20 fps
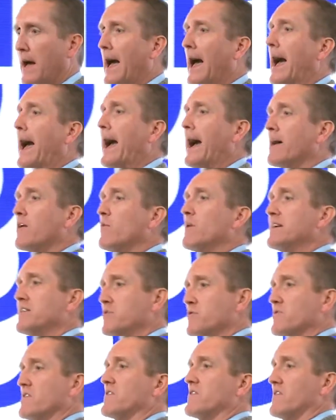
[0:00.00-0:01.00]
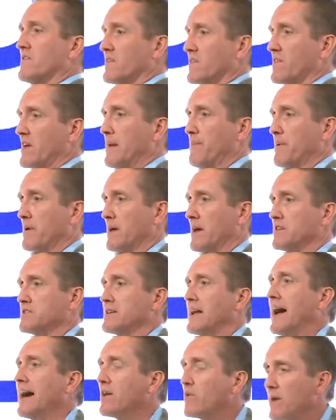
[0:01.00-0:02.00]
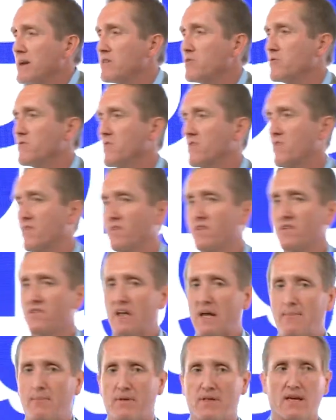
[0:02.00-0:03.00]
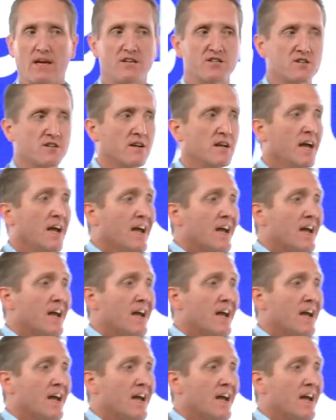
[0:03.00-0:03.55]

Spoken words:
How do I do this in this application? How do I do this in this application?